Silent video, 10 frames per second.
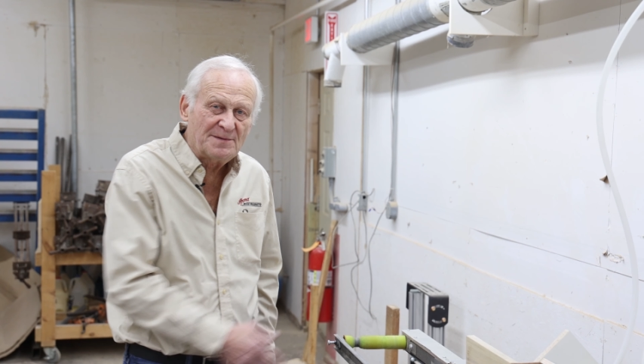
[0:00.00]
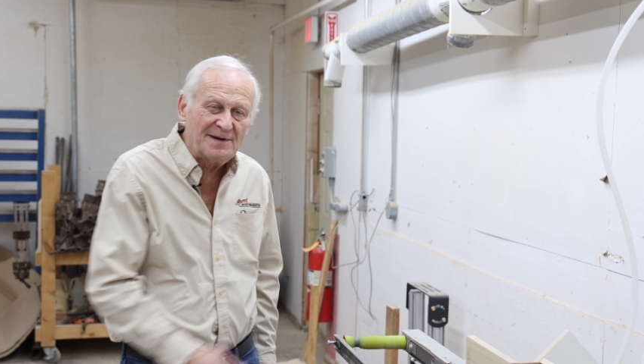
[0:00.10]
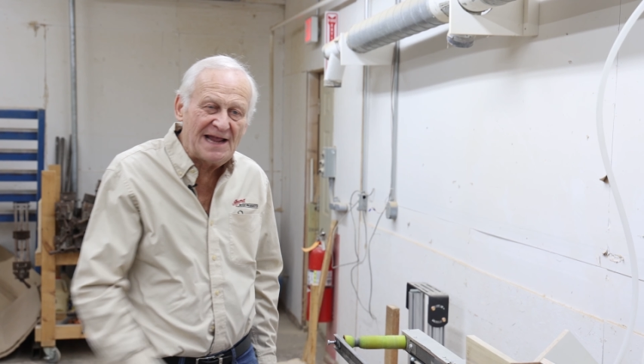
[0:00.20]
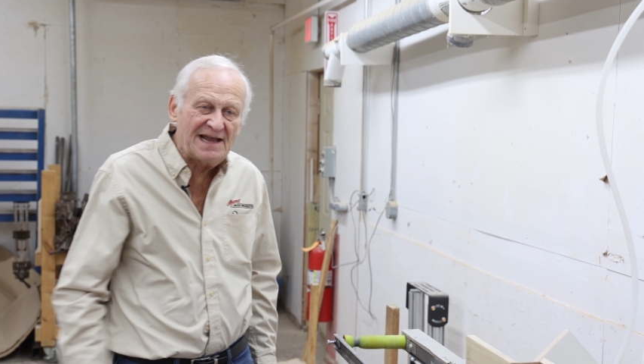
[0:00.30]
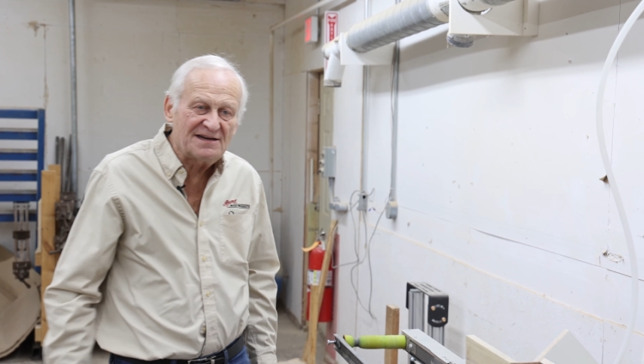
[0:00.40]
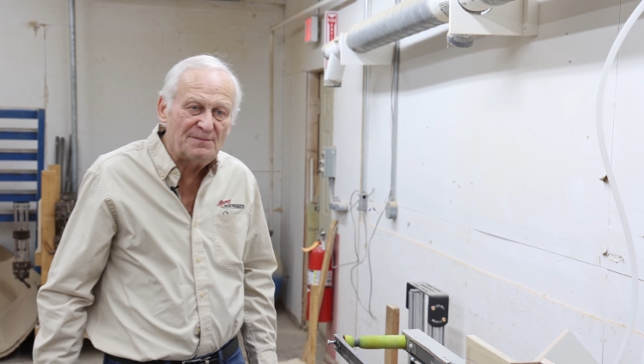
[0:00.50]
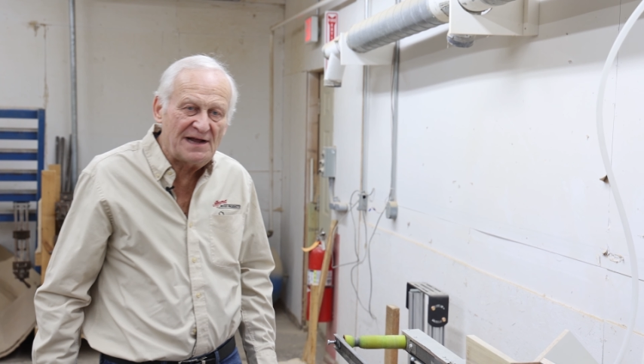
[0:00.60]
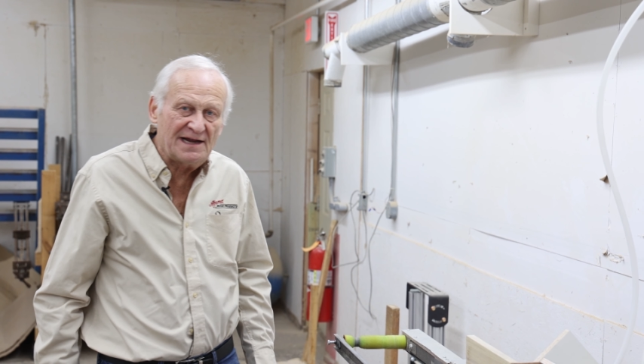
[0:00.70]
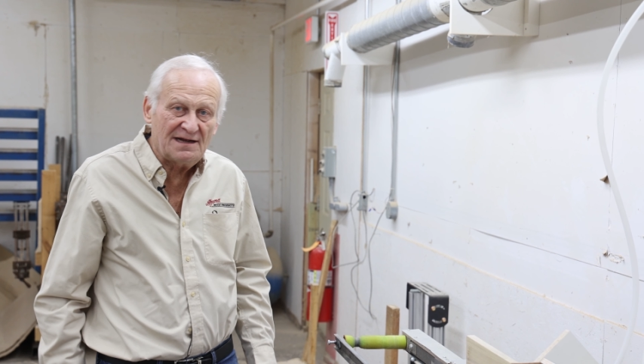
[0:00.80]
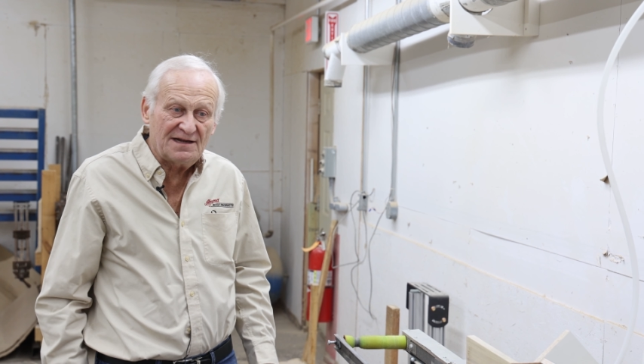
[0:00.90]
has been
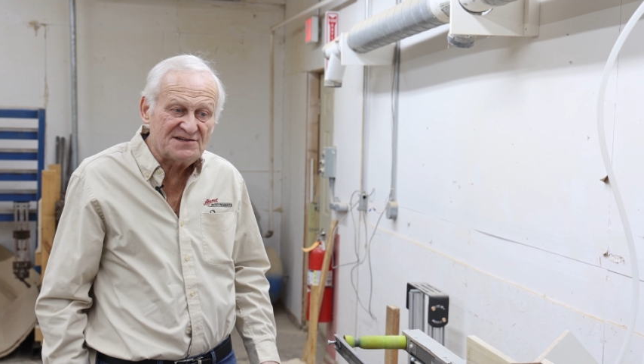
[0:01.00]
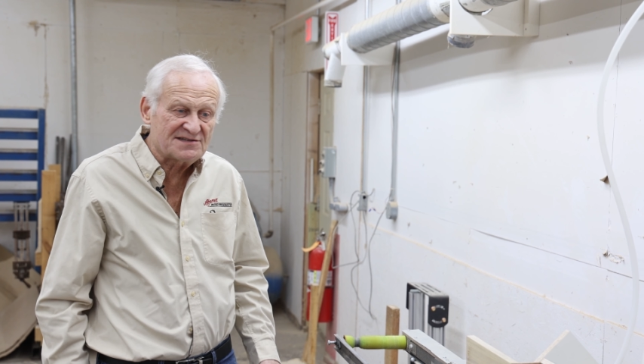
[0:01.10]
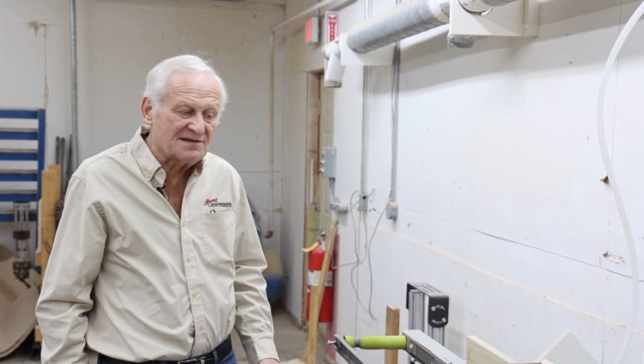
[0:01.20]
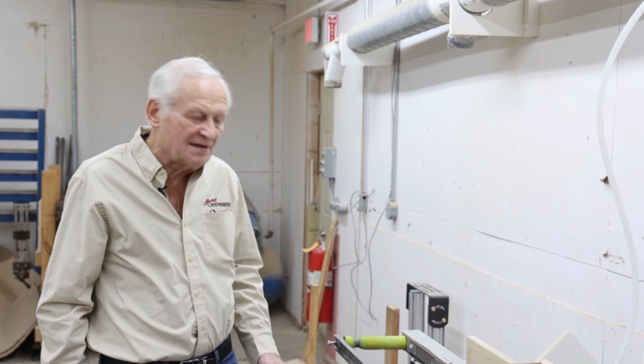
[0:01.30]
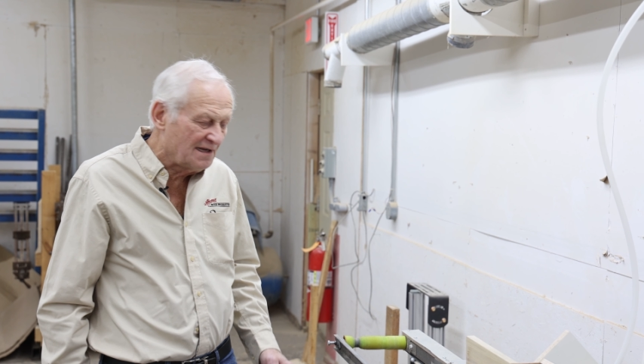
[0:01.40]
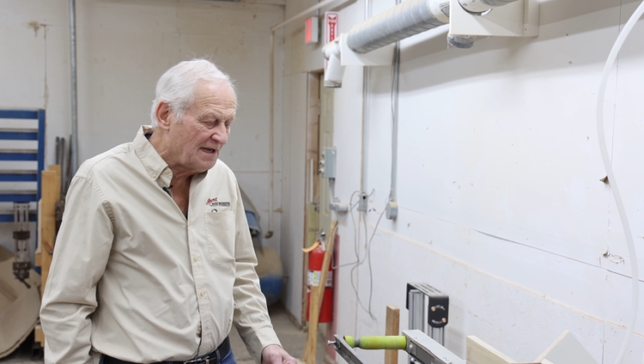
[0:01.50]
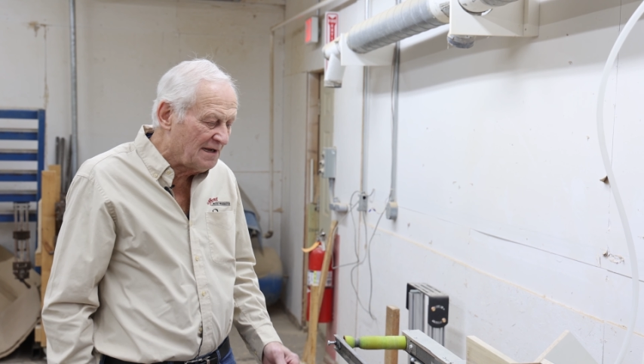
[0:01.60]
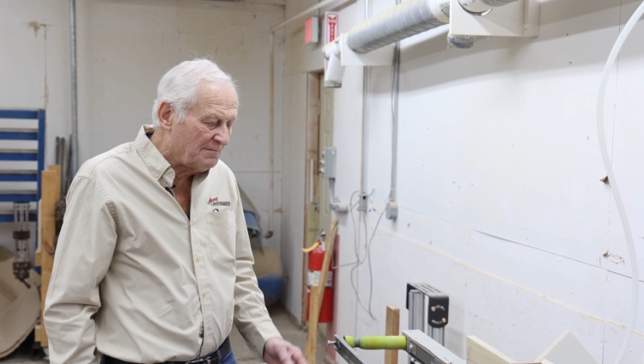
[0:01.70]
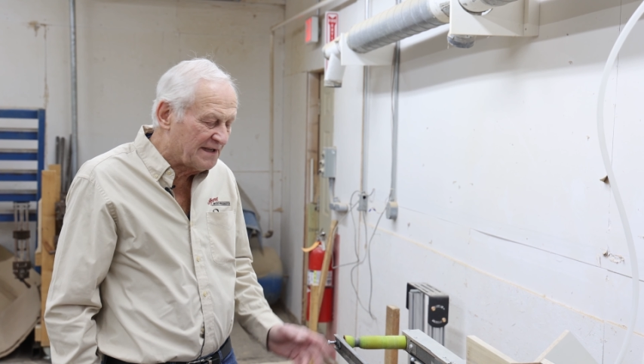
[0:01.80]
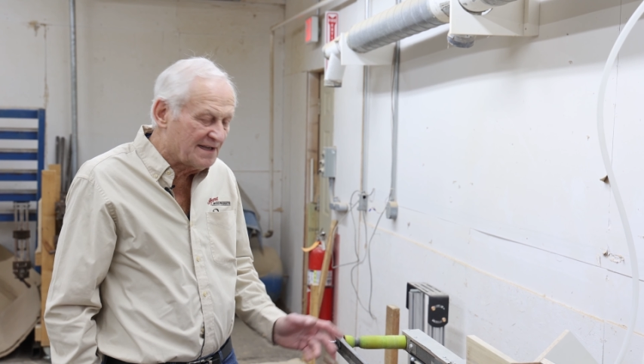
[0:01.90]
added by us
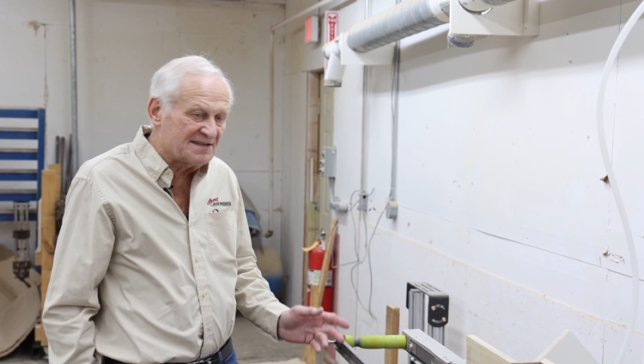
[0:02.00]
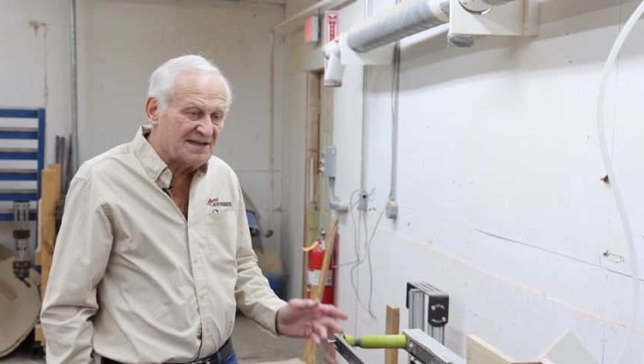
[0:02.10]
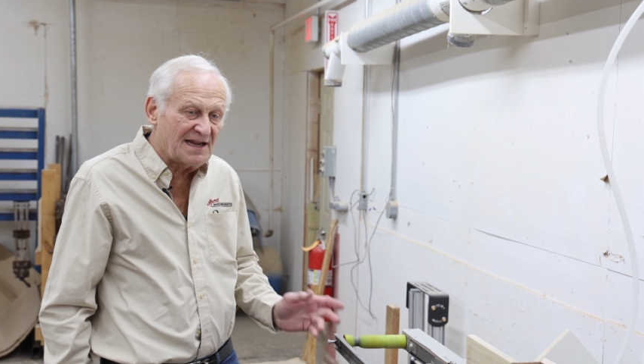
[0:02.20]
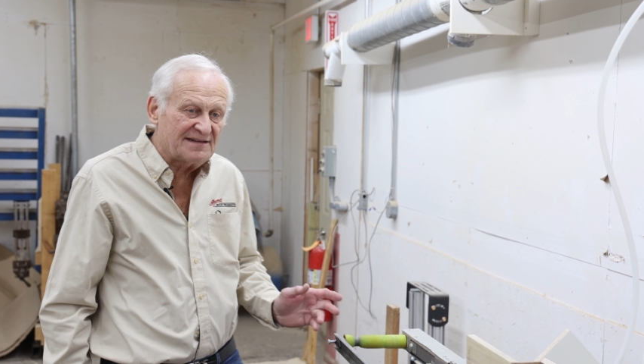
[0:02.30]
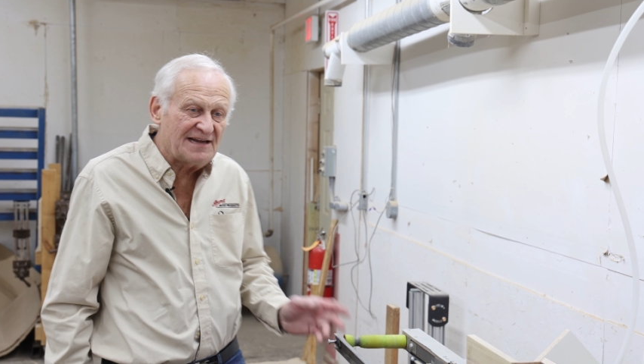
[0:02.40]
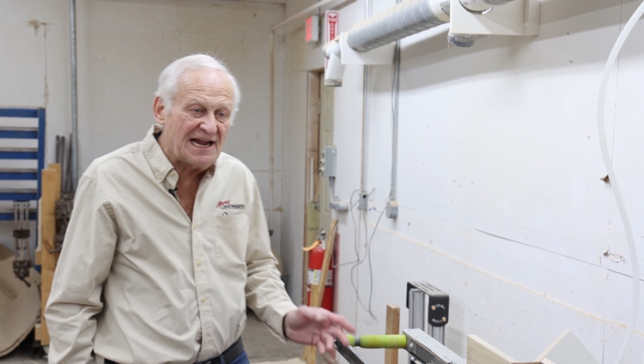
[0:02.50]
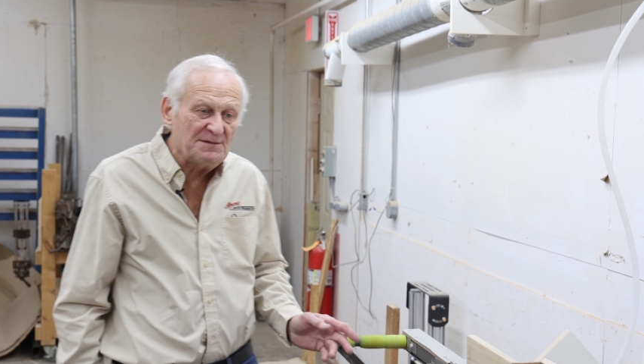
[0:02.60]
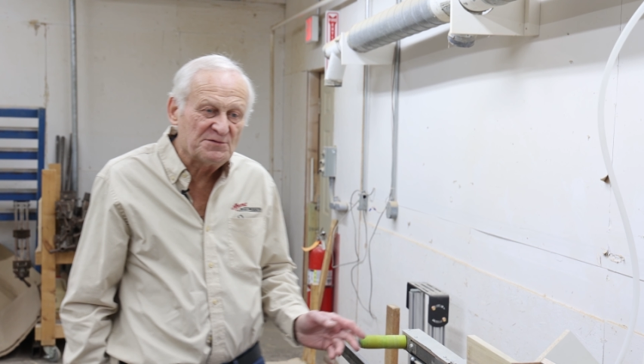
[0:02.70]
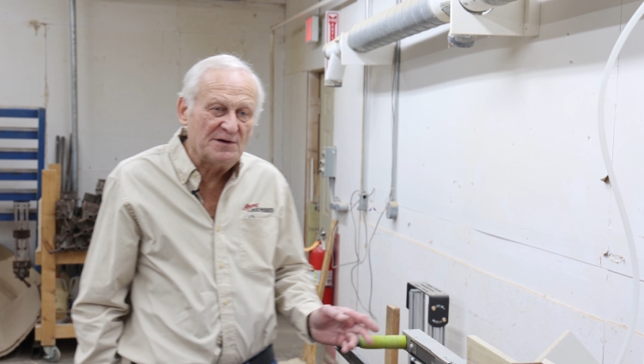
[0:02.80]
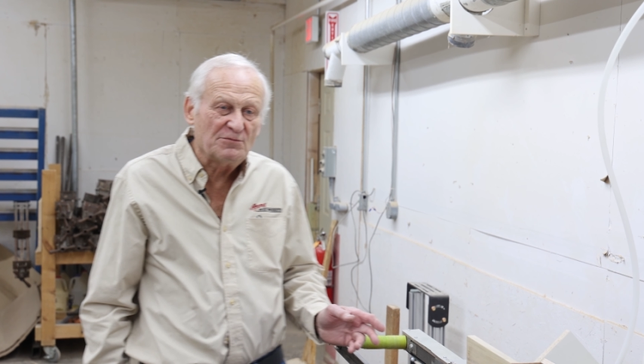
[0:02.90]
because at
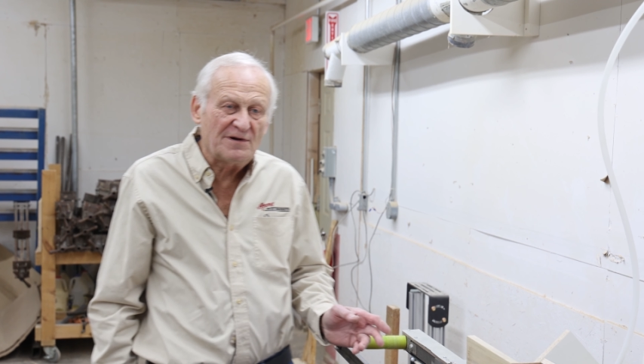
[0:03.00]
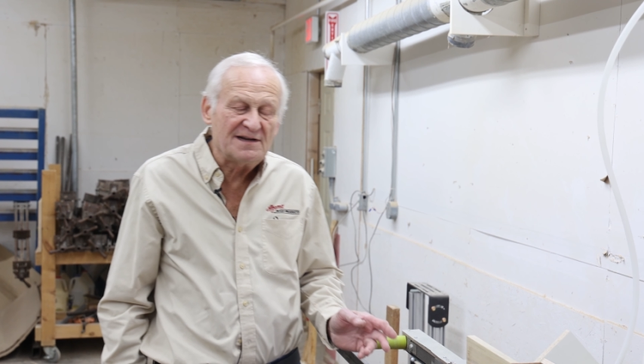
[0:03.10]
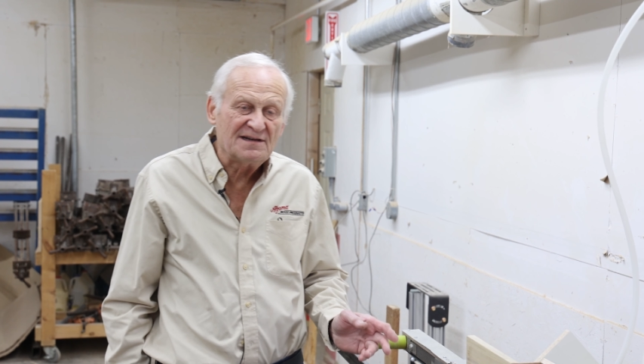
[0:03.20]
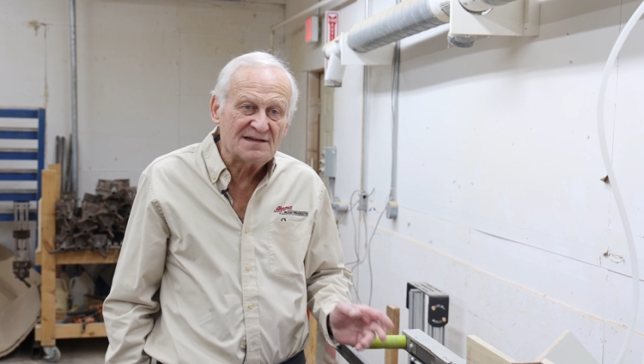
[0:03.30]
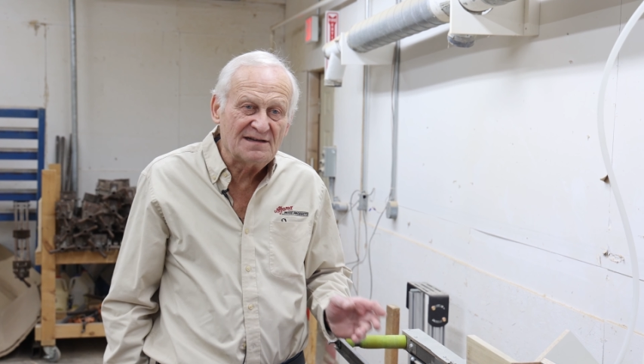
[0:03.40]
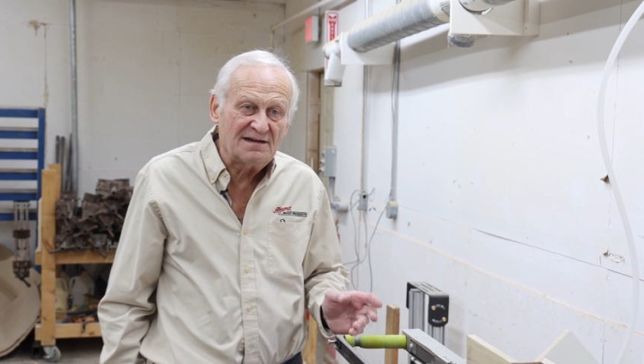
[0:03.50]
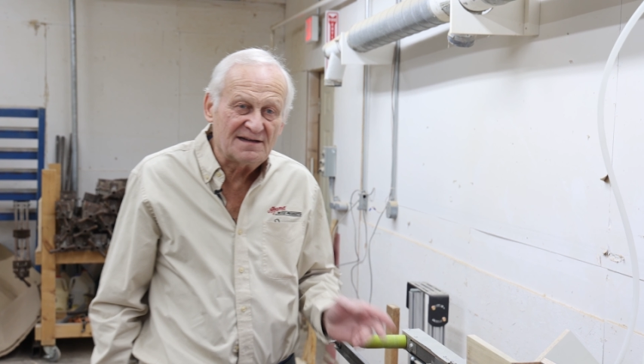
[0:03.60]
times we run